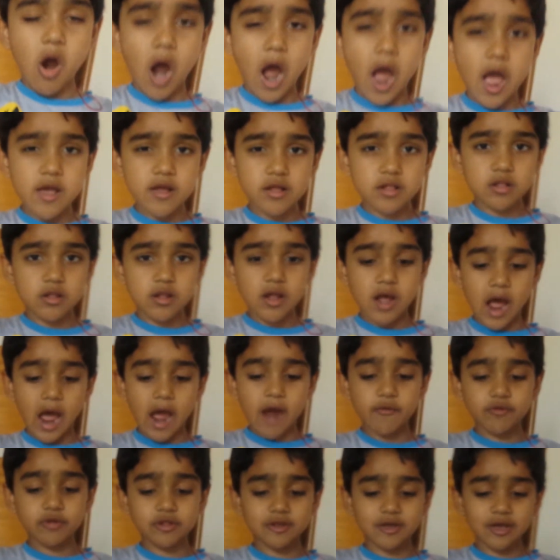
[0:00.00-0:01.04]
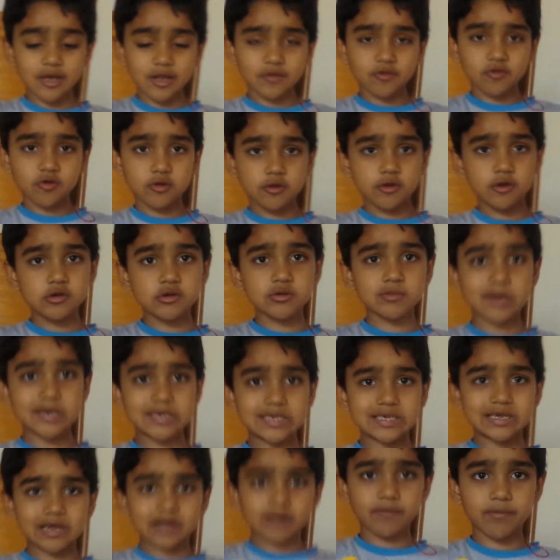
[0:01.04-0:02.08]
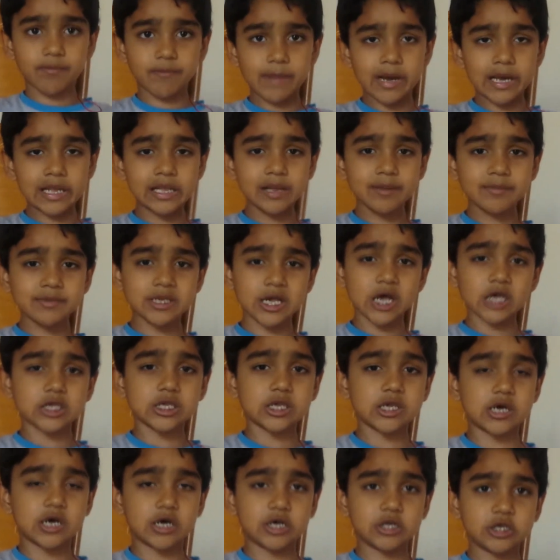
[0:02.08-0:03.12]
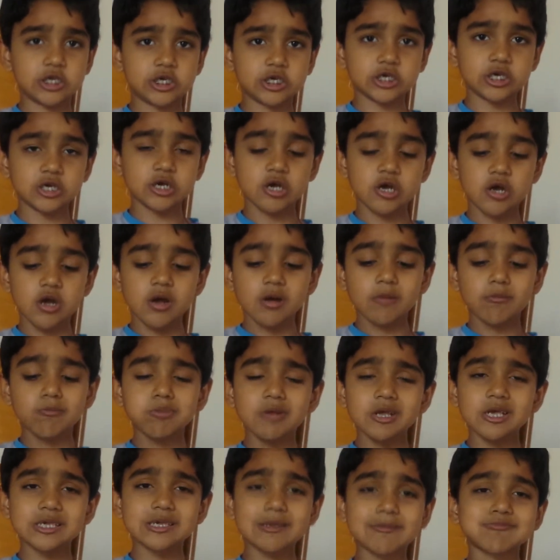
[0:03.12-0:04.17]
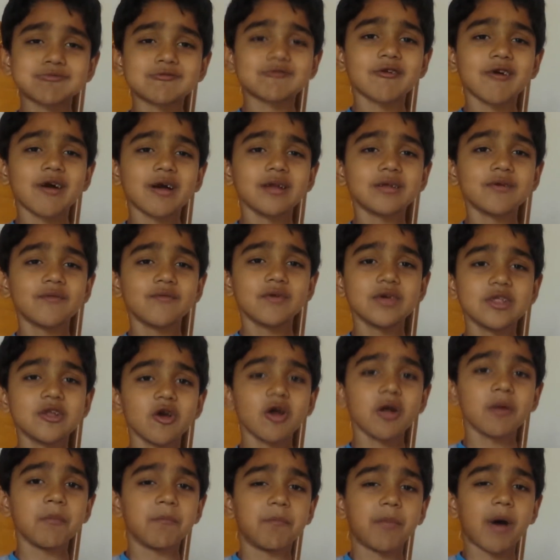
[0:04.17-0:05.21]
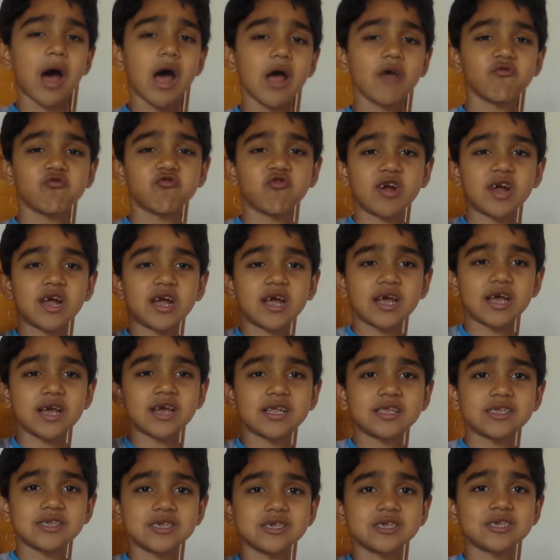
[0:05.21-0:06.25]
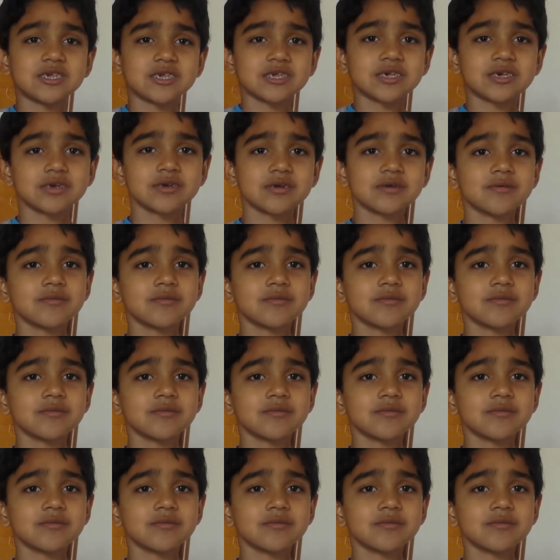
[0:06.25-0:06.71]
I, I want to introduce myself. My name is Aksanj. Please subscribe the video and bye friends.